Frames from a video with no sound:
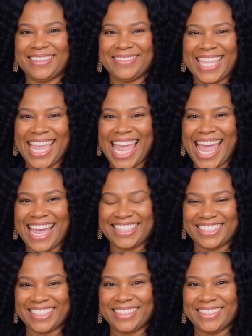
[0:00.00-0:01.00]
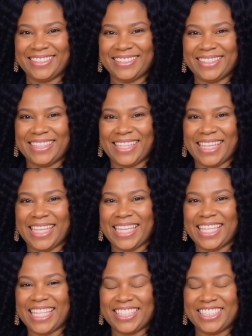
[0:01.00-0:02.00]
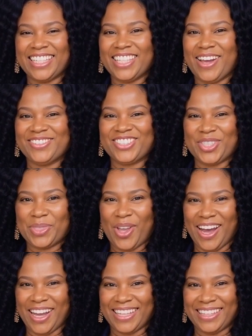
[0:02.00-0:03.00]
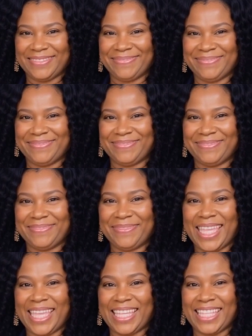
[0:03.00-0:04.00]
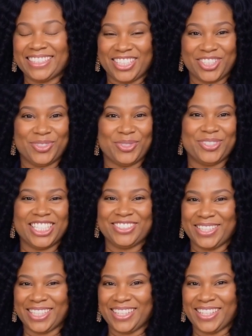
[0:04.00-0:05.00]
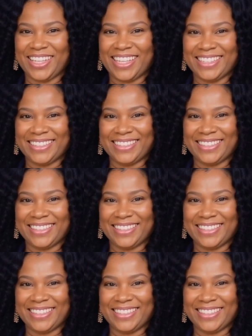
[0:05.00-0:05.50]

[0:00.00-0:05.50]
They ask, is it close to work? Is the school district good?